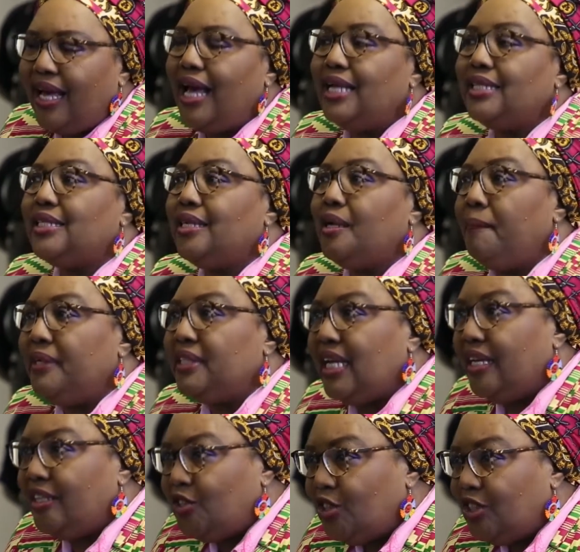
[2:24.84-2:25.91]
has
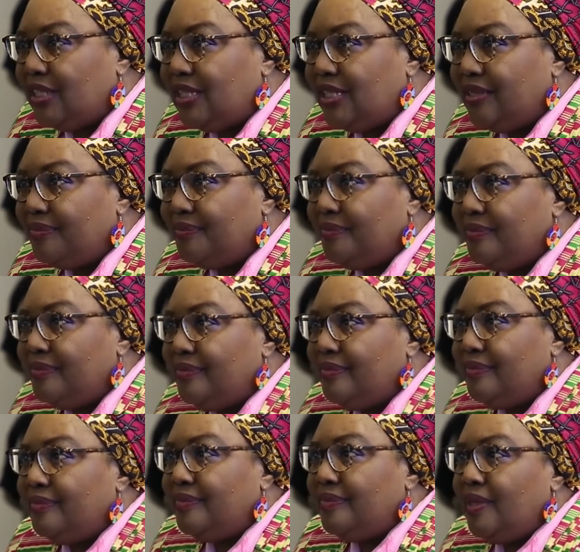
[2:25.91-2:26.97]
limitations.
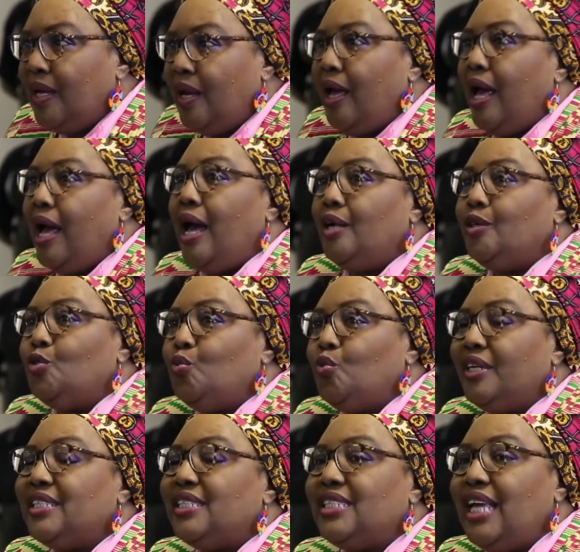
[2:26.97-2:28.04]
And
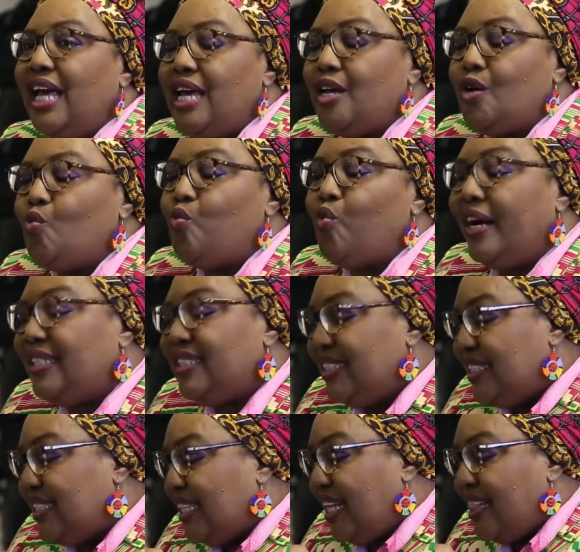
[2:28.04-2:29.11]
we're saying what
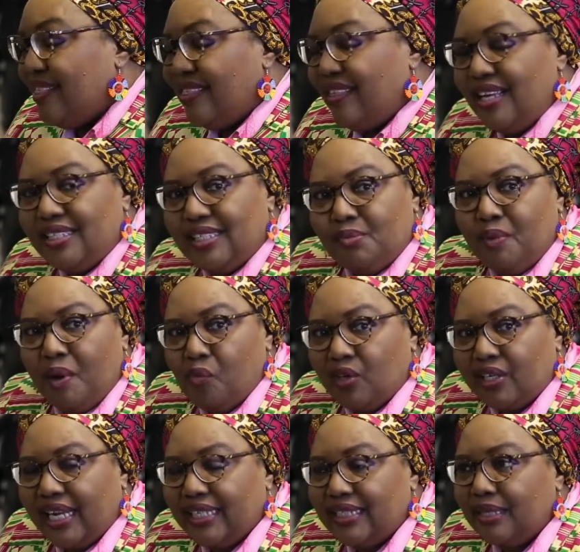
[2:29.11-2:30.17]
is in this
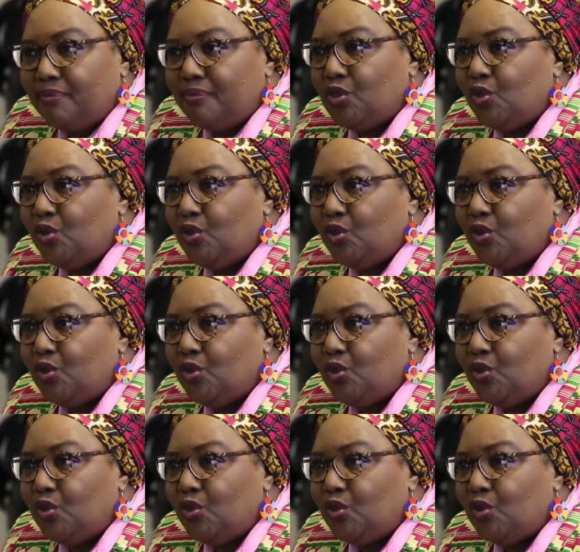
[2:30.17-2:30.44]
memorandum